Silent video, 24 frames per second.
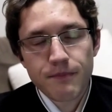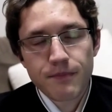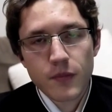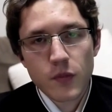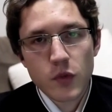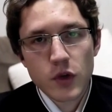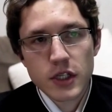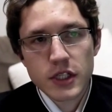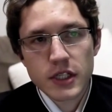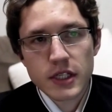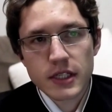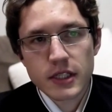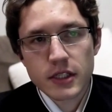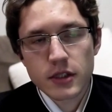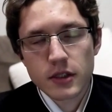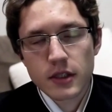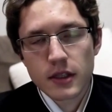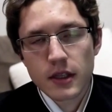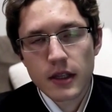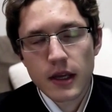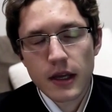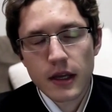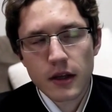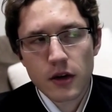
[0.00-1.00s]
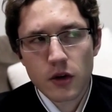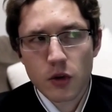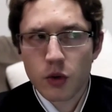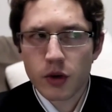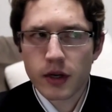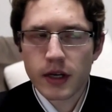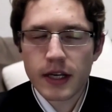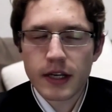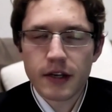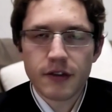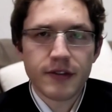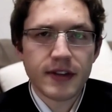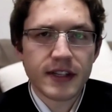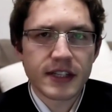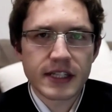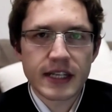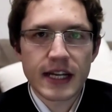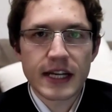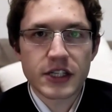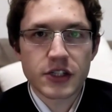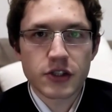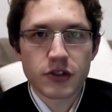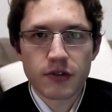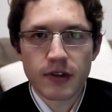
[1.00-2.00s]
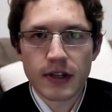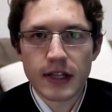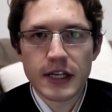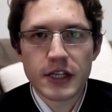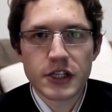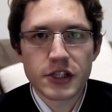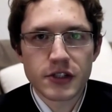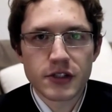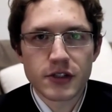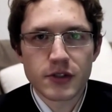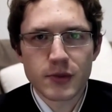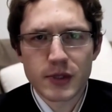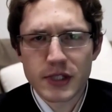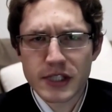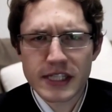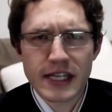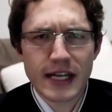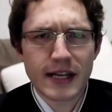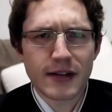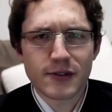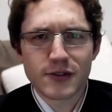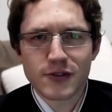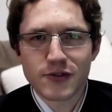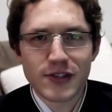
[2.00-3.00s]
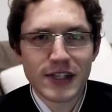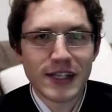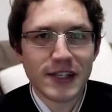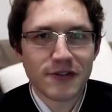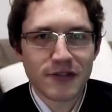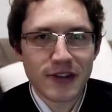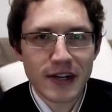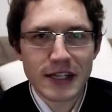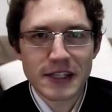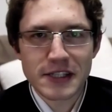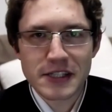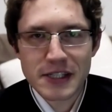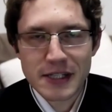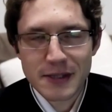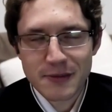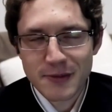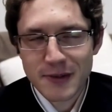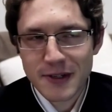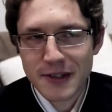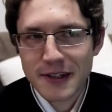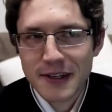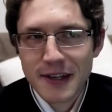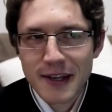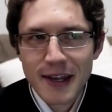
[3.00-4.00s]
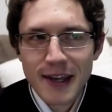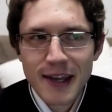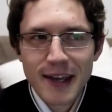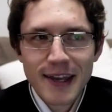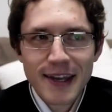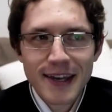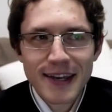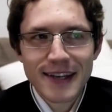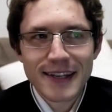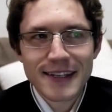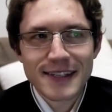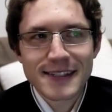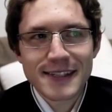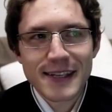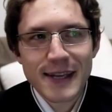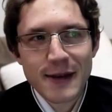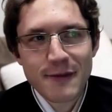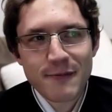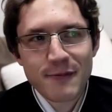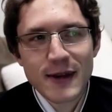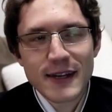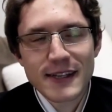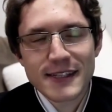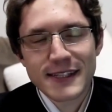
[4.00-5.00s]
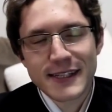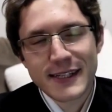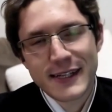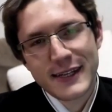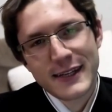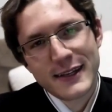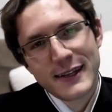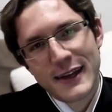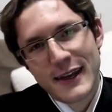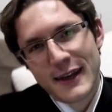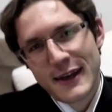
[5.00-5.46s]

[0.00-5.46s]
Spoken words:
which is Coordinator of International Relations, which sounds really fancy, but it's basically